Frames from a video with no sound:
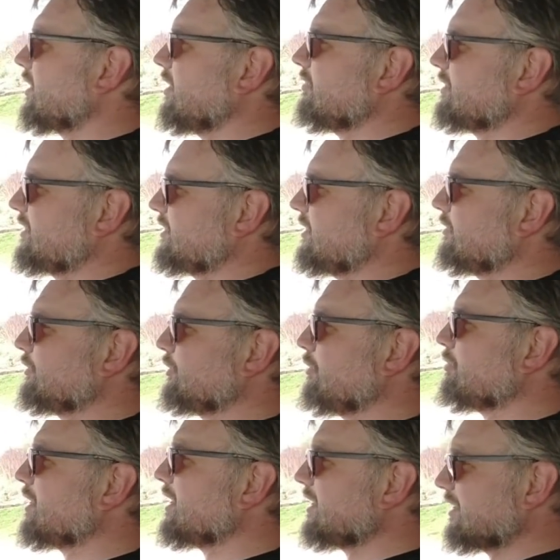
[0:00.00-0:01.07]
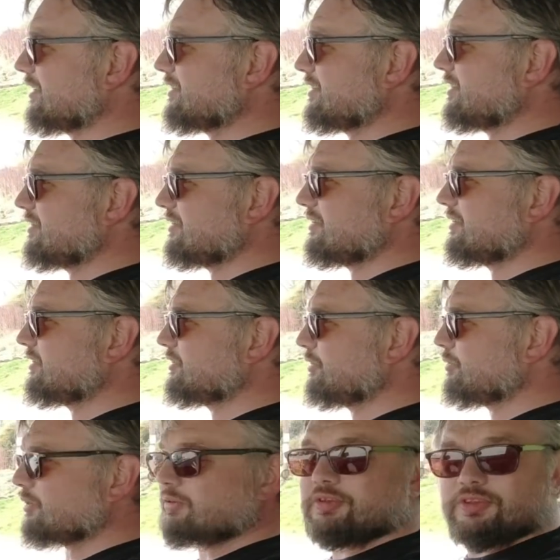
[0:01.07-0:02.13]
I was still dribbling. See, the
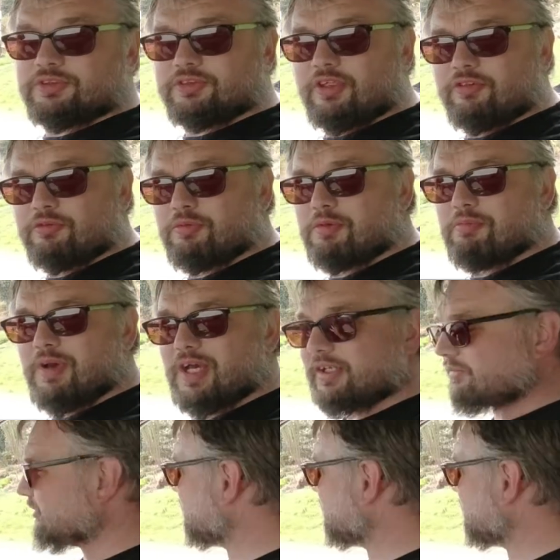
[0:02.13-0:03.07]
dribble just drives me mad